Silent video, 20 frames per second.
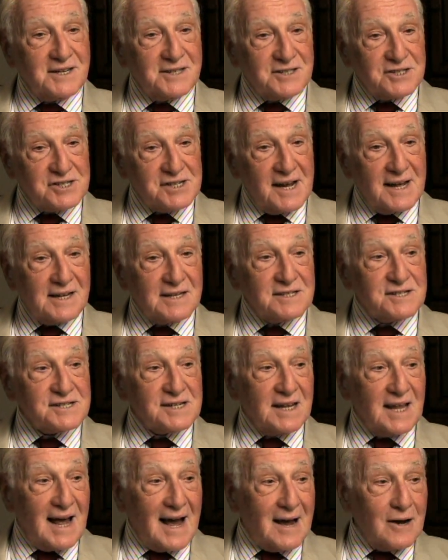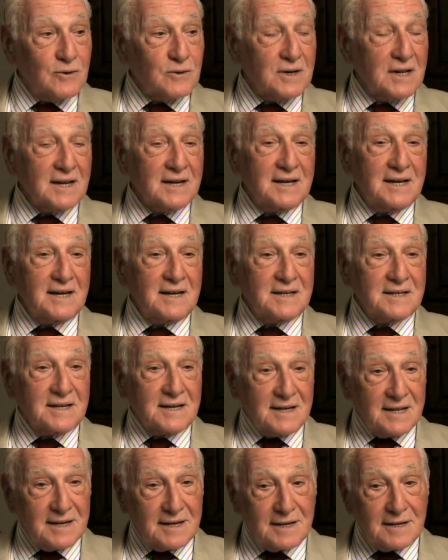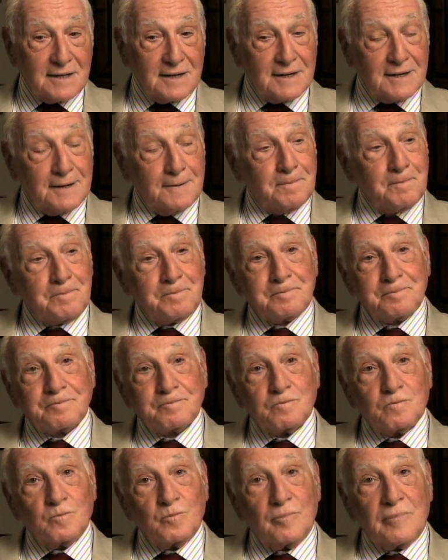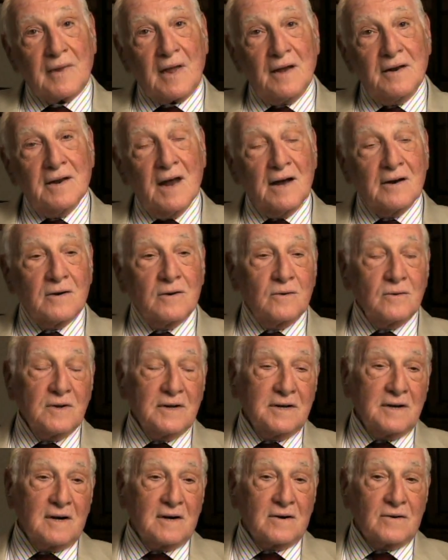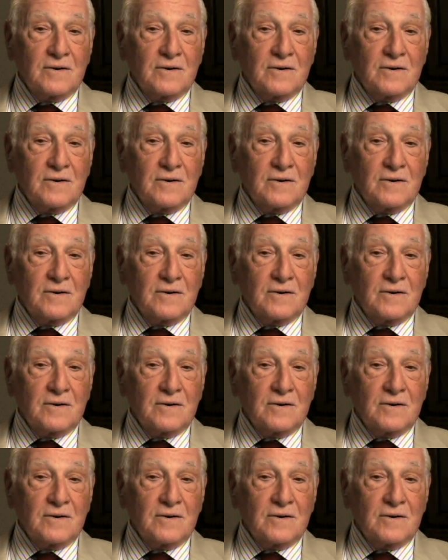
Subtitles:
It says loudly and clearly, not only